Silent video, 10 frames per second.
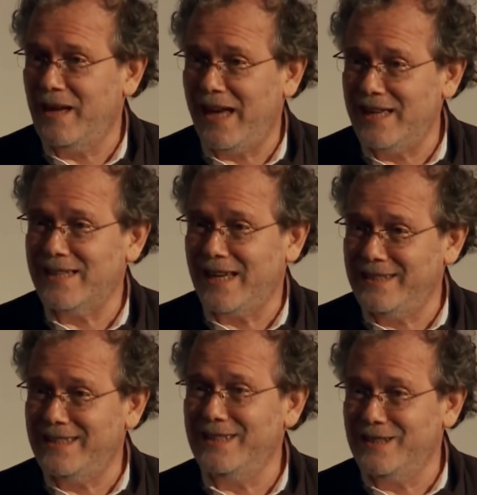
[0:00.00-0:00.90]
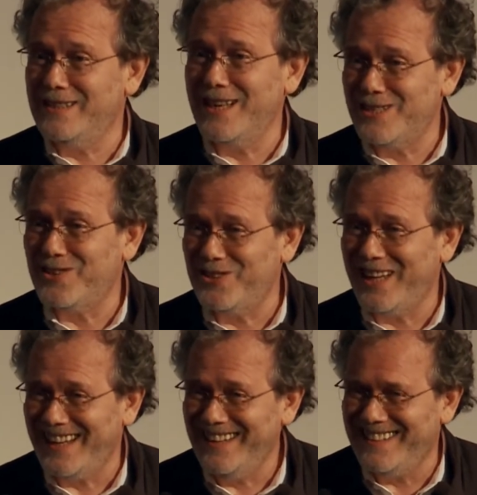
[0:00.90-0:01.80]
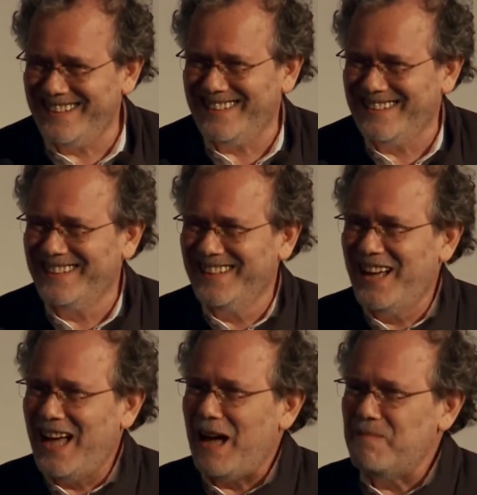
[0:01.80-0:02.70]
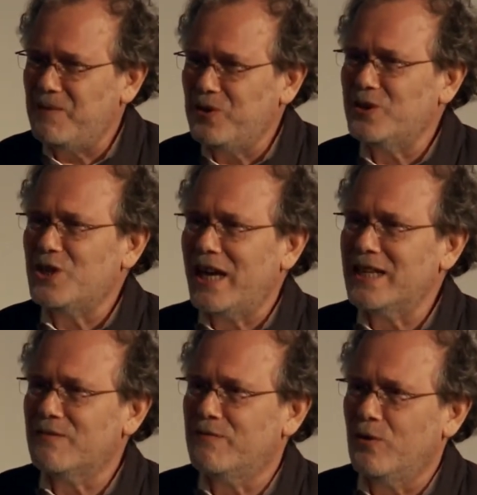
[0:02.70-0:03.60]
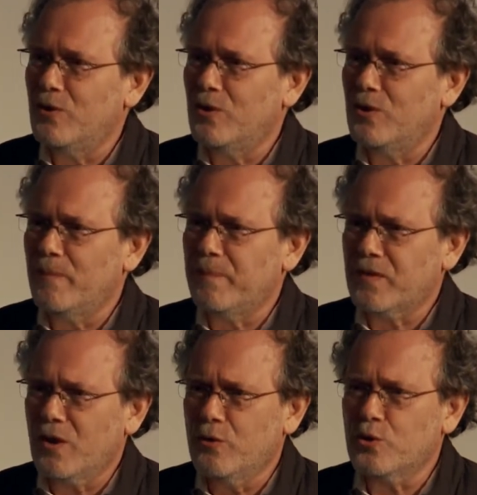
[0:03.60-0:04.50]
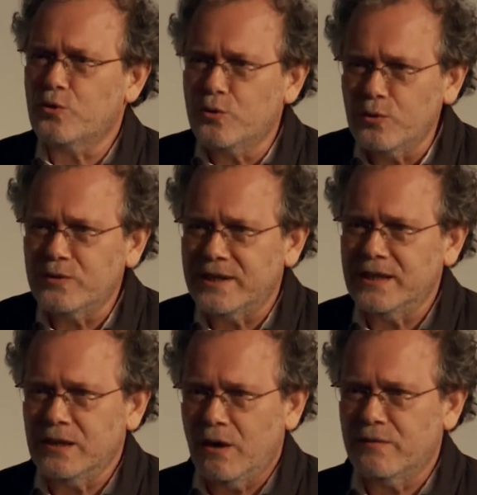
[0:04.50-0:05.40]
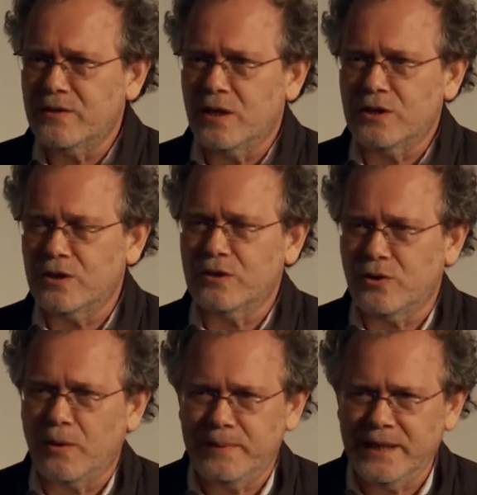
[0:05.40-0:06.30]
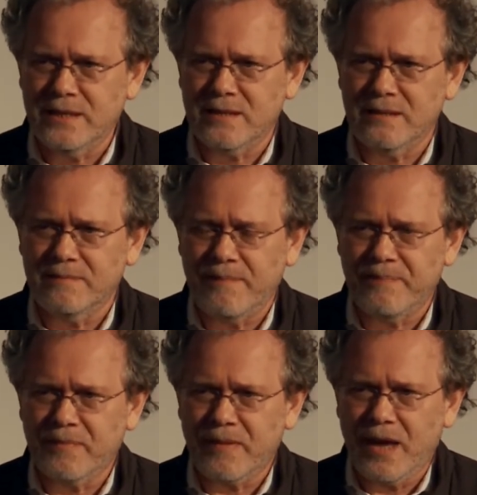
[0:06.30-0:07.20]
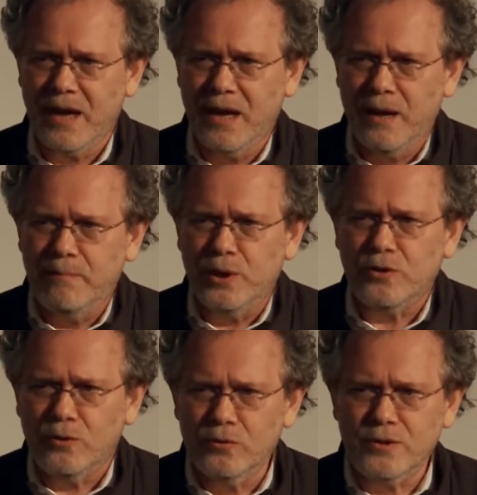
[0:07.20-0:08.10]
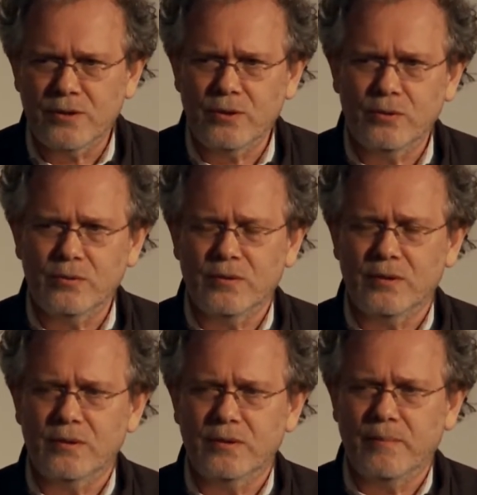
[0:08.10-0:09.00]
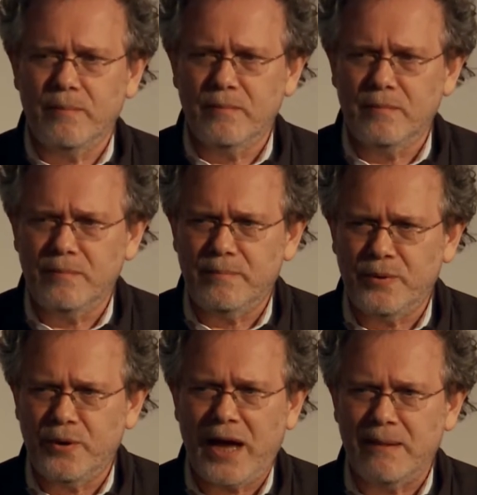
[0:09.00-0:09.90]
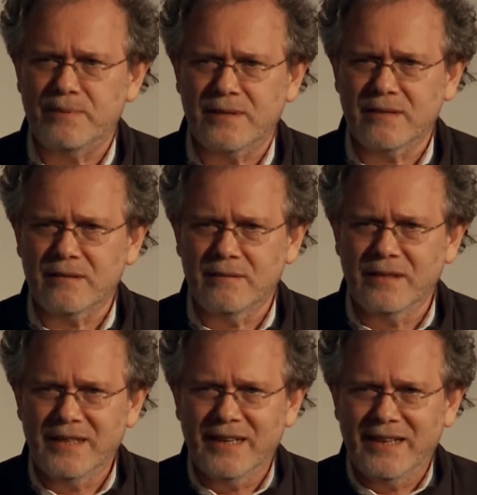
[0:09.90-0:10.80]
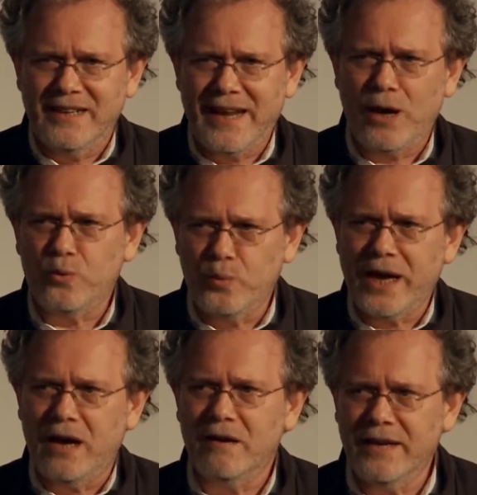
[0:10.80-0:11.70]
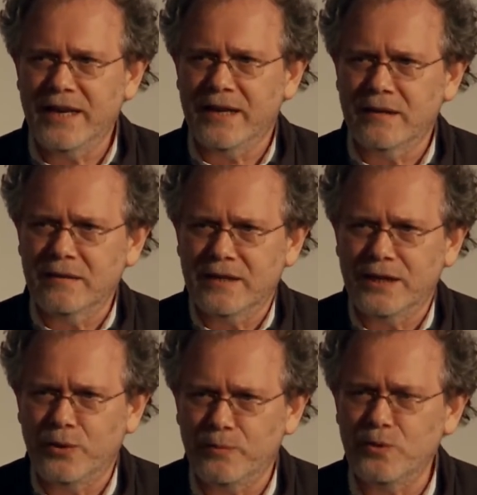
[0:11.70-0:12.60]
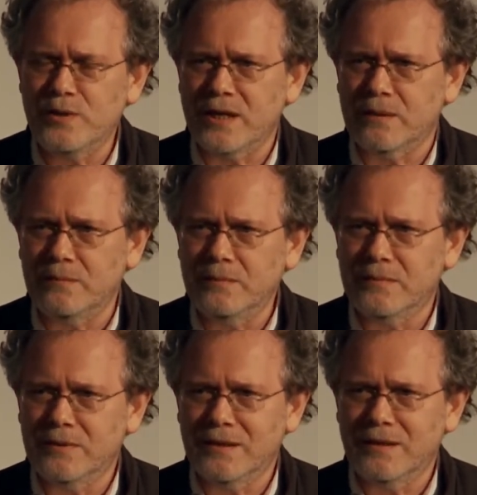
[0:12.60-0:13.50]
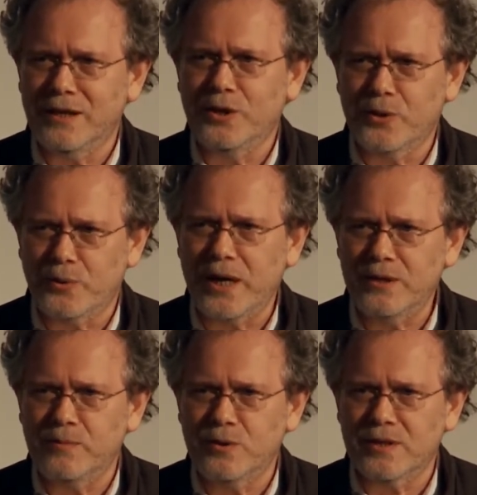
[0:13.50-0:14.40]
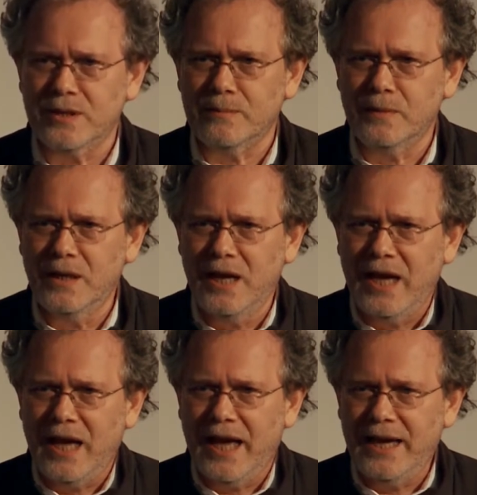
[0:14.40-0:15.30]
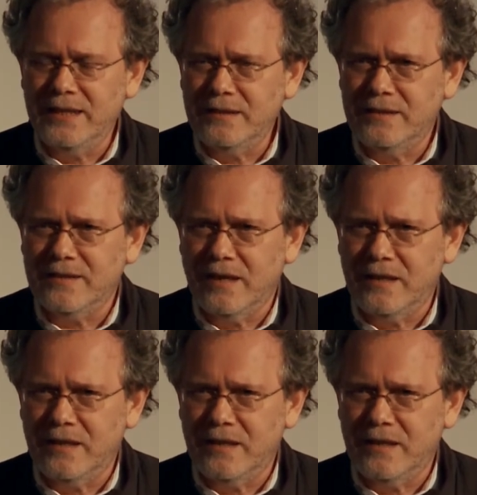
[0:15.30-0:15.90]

as I did yesterday, apologize for the cruelty of such topics, but also perhaps now we are here in a museum, in a great museum, and